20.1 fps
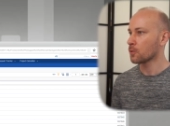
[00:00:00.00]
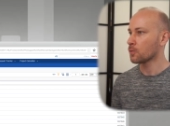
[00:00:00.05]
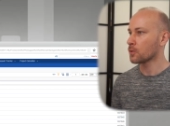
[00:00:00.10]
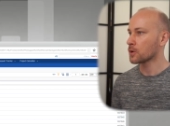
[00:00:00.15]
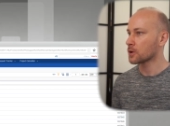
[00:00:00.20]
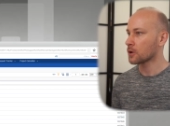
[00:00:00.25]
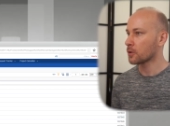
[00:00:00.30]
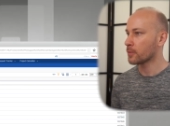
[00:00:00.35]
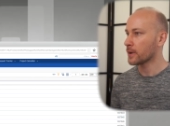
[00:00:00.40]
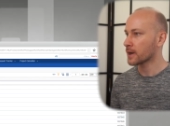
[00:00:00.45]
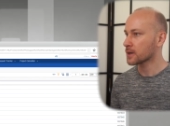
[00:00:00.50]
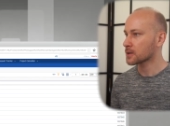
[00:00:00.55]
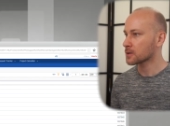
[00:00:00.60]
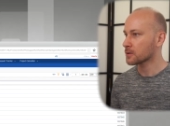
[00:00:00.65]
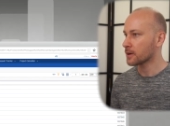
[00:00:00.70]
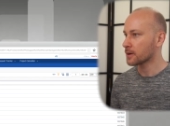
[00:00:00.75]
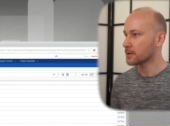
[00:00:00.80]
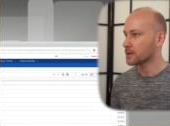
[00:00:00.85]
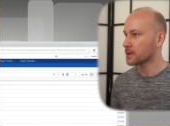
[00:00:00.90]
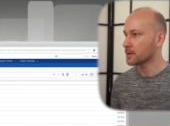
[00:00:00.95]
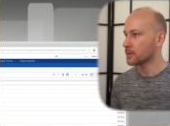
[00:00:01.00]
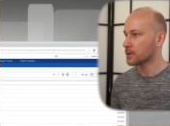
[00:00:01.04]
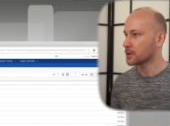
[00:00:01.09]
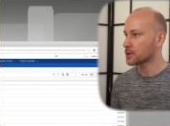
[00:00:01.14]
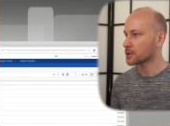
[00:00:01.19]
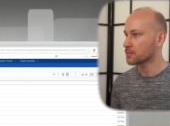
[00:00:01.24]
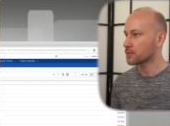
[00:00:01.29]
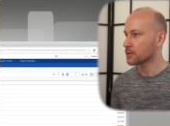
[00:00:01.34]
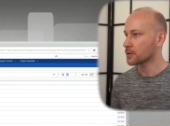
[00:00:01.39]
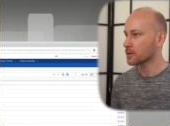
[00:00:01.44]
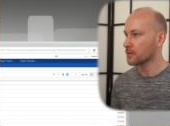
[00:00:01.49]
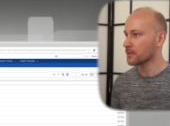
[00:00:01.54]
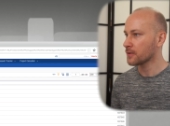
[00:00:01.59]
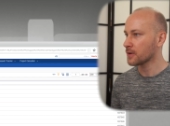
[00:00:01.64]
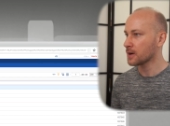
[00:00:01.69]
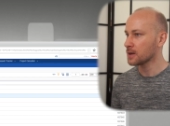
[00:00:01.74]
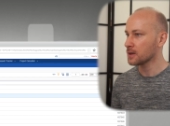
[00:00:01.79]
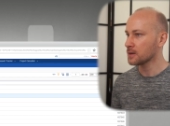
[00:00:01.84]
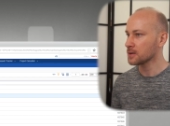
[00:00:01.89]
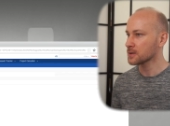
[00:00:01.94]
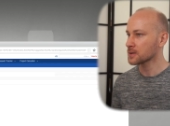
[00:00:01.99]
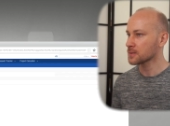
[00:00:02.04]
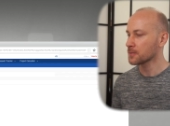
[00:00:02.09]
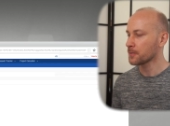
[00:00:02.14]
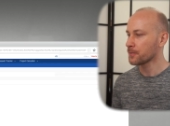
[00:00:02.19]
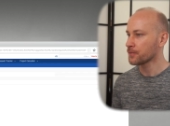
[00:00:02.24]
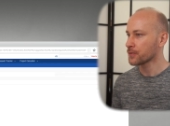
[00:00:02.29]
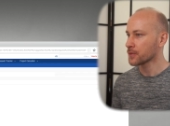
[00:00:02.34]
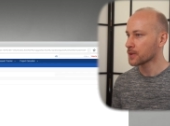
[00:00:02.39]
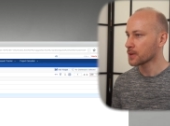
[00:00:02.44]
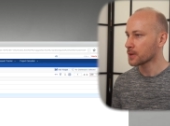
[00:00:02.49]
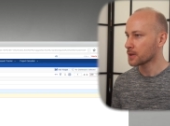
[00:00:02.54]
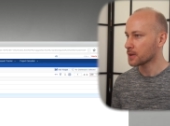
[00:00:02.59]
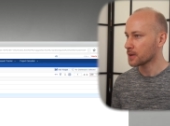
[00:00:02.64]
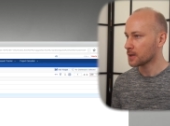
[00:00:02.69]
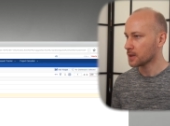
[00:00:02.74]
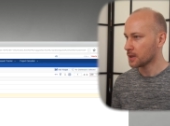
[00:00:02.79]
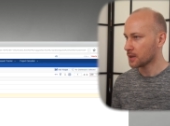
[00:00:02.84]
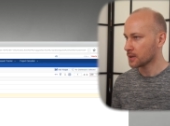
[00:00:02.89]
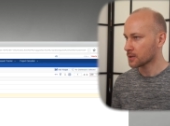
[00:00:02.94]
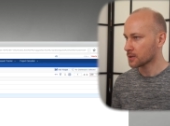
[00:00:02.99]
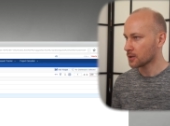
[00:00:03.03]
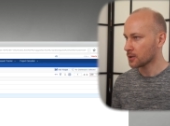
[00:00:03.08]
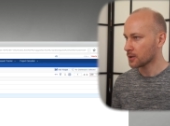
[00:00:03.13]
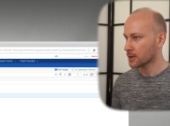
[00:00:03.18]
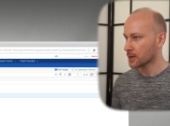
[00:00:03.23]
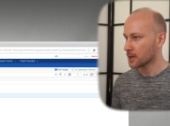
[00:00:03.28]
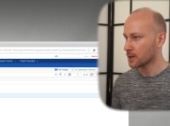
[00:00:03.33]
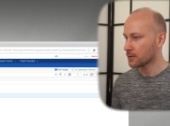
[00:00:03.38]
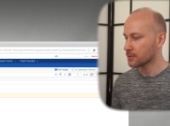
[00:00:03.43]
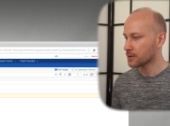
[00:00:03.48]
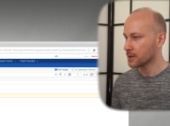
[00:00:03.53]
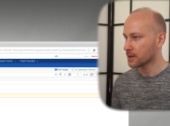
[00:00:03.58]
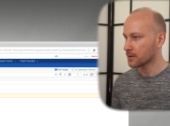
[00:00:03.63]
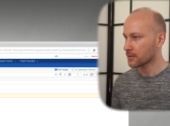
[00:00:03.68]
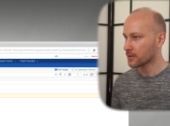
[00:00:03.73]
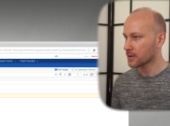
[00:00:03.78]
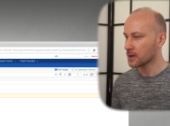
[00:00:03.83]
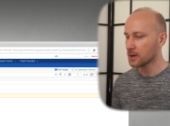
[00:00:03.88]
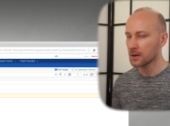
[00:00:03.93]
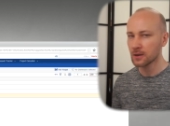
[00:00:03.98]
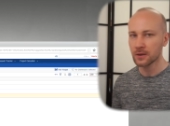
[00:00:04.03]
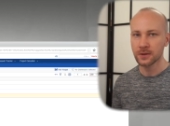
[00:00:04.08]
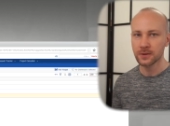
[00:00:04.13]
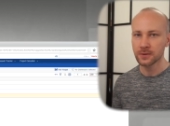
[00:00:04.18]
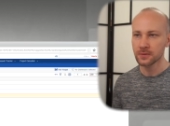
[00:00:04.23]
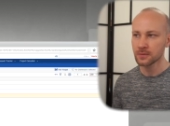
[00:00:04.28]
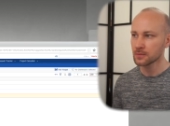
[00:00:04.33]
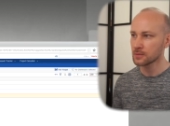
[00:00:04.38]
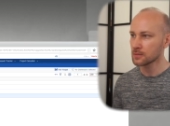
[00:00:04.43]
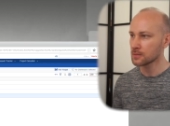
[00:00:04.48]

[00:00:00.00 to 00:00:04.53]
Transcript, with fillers: We'll go back to our image and profiles and click our native color.